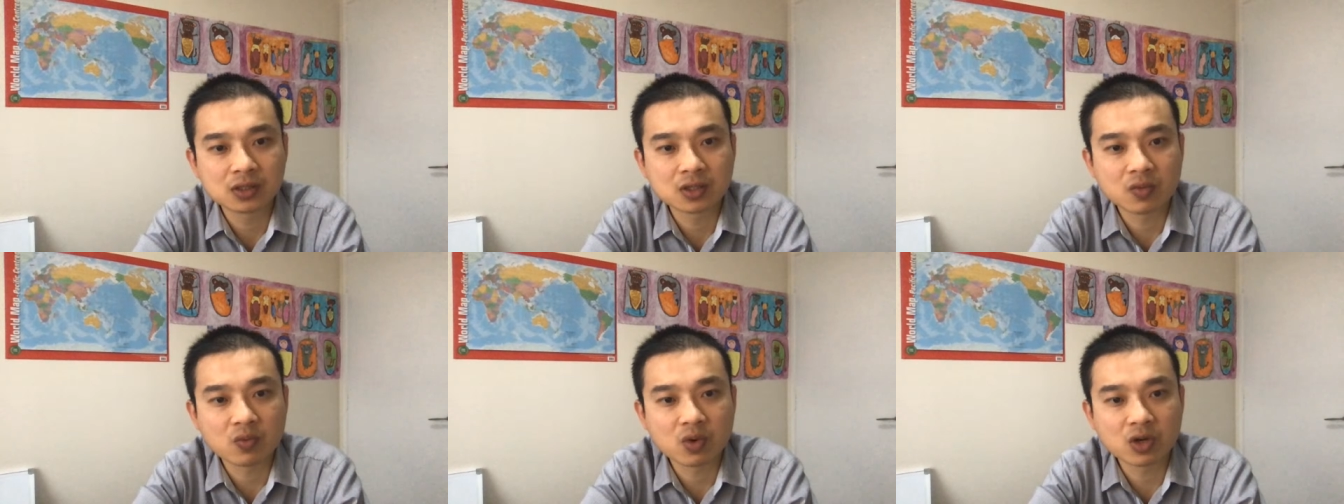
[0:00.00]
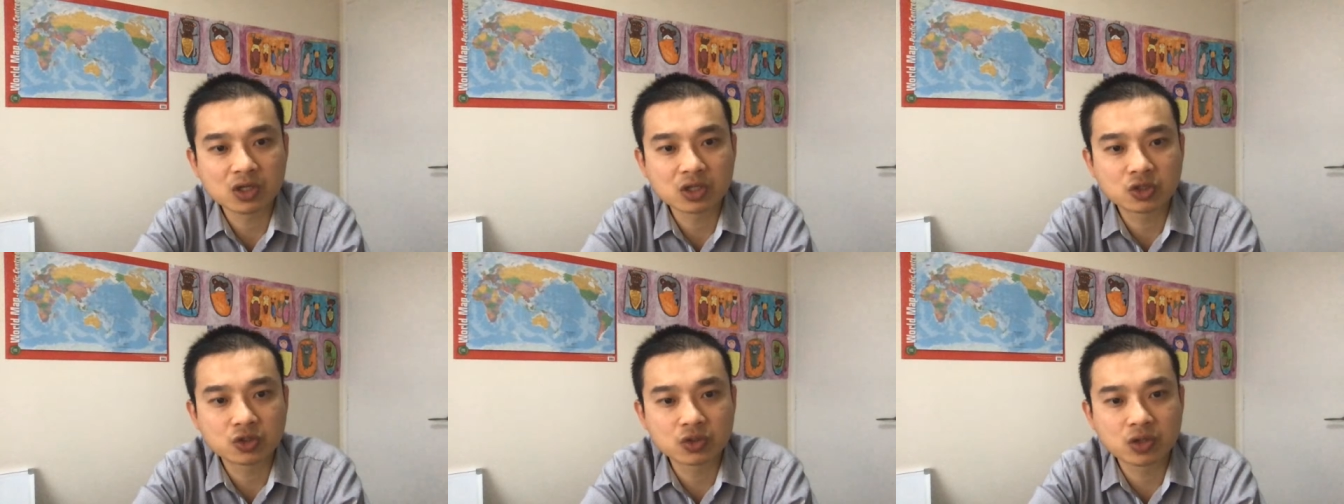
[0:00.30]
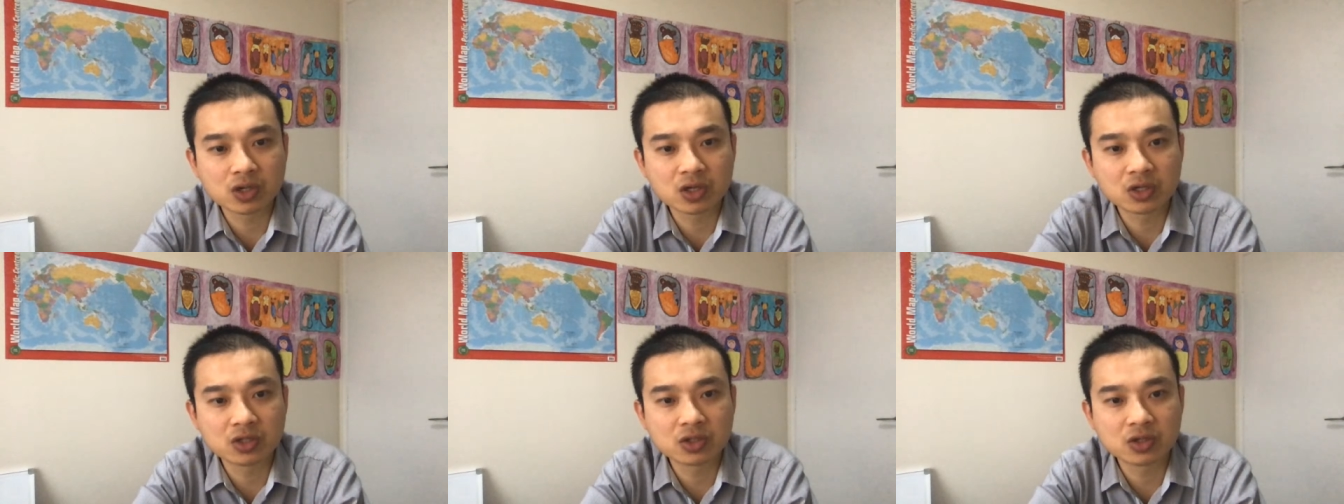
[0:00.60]
what
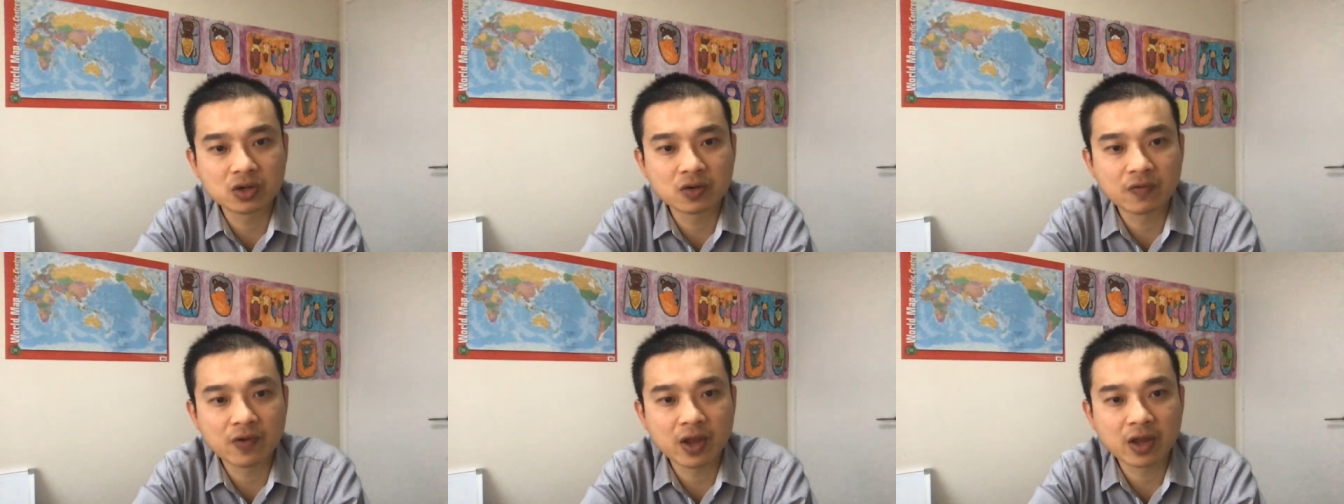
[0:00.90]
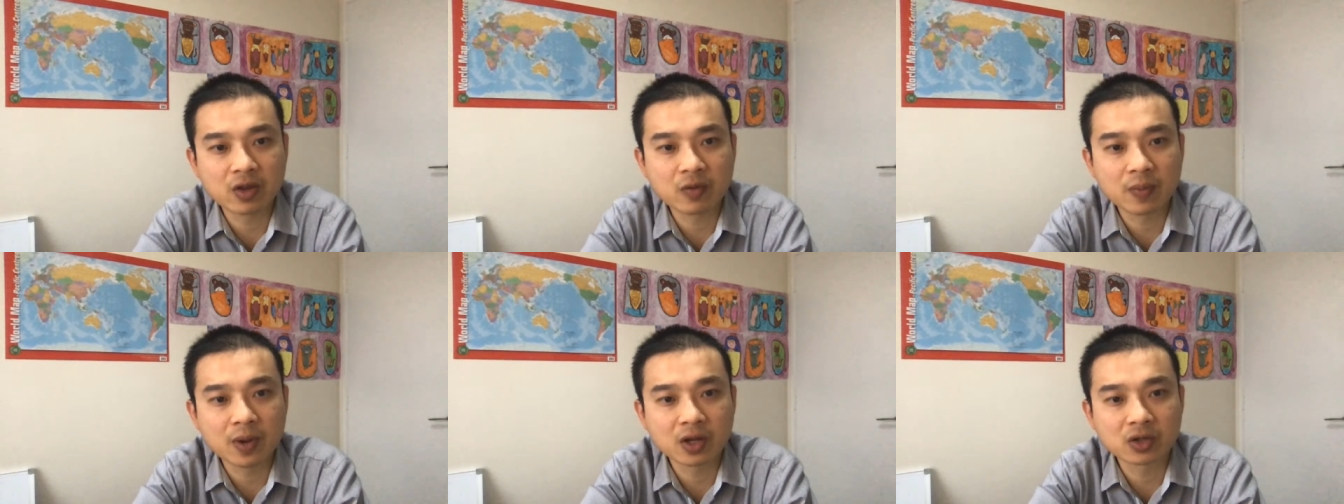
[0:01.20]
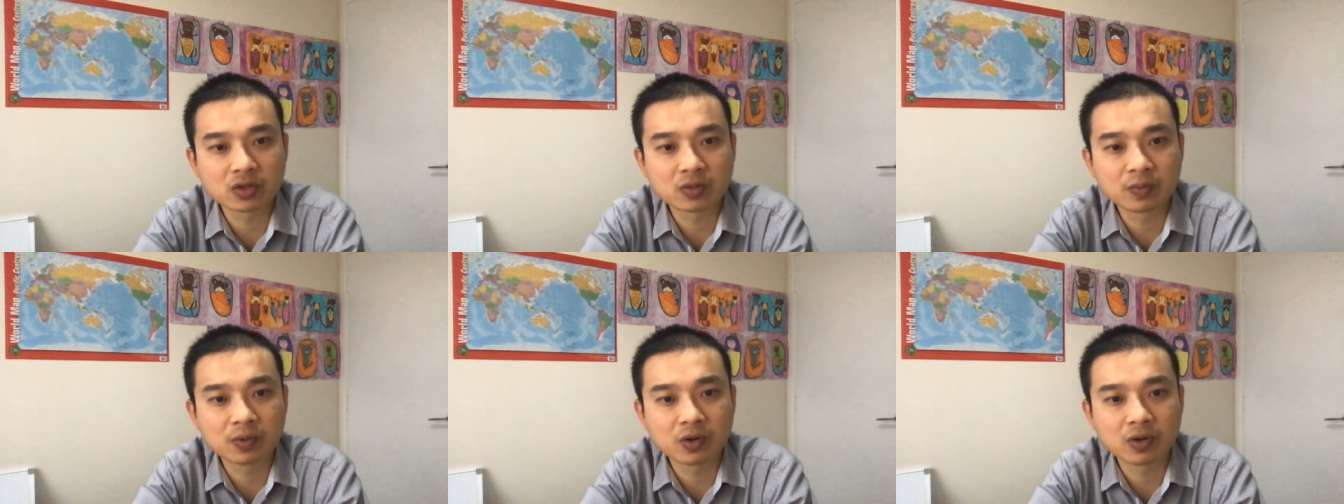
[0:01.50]
strategy of
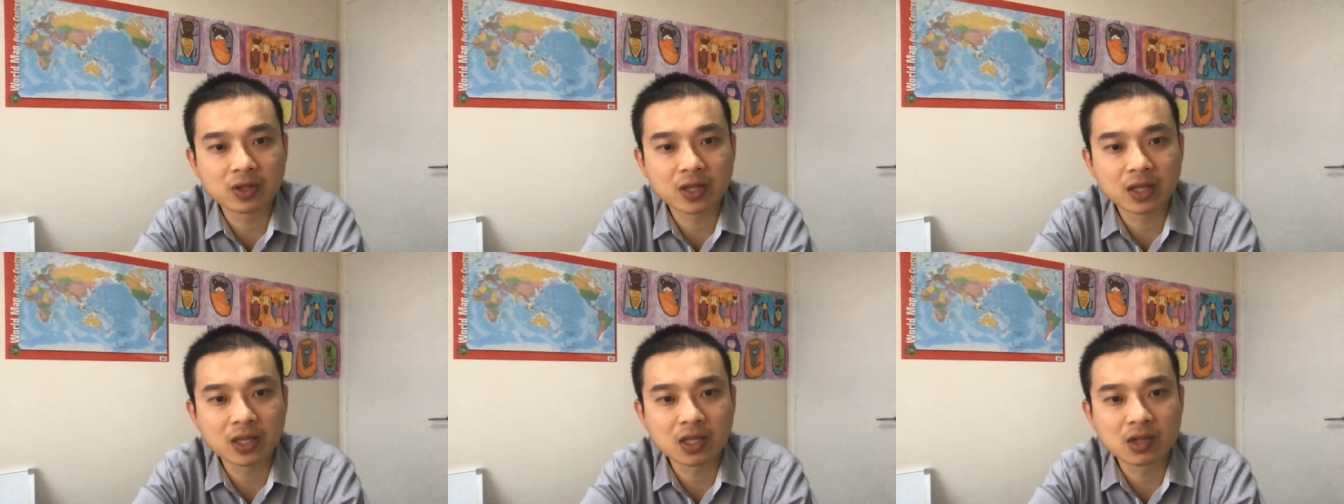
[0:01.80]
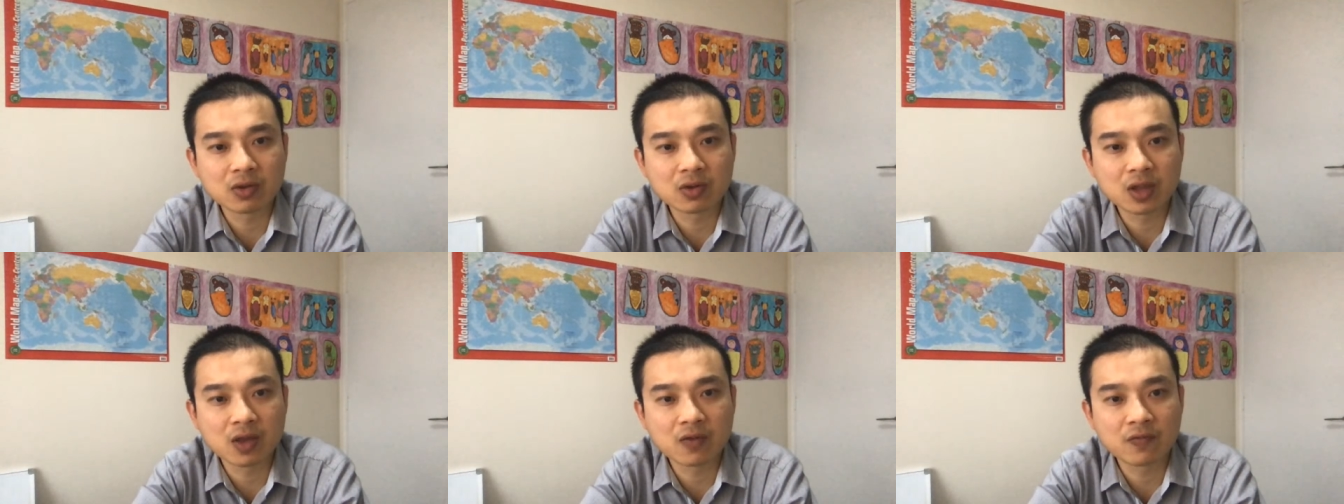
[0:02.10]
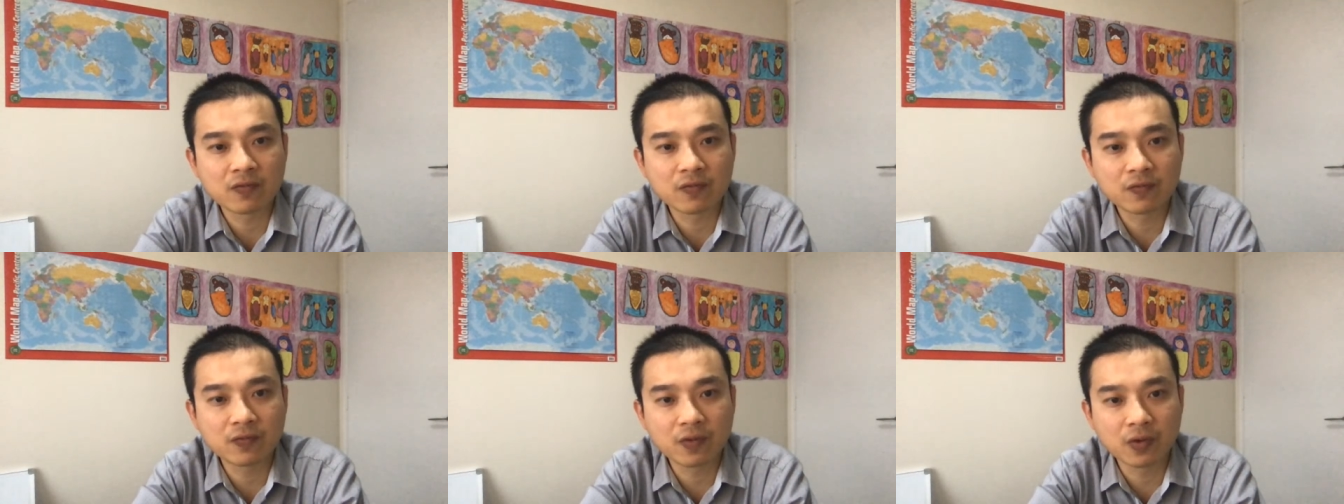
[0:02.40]
acupuncture point that you
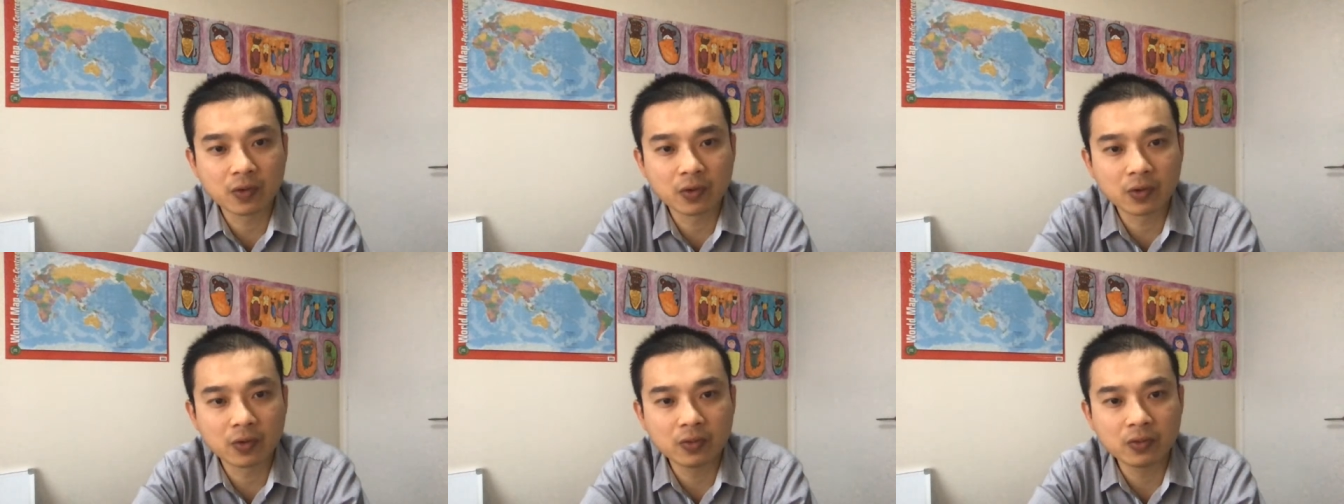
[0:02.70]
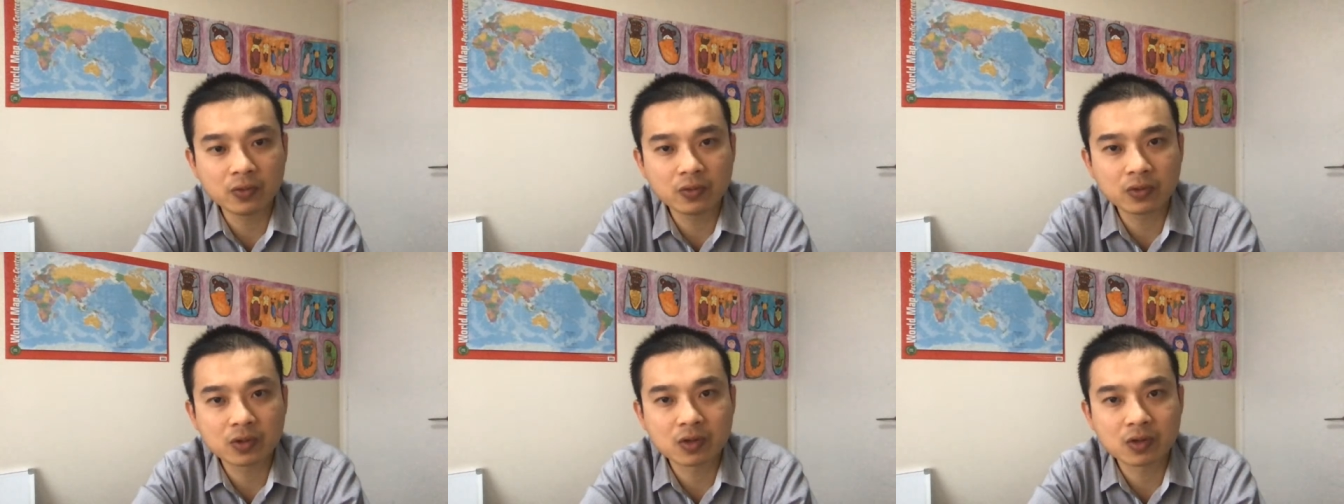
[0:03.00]
can follow,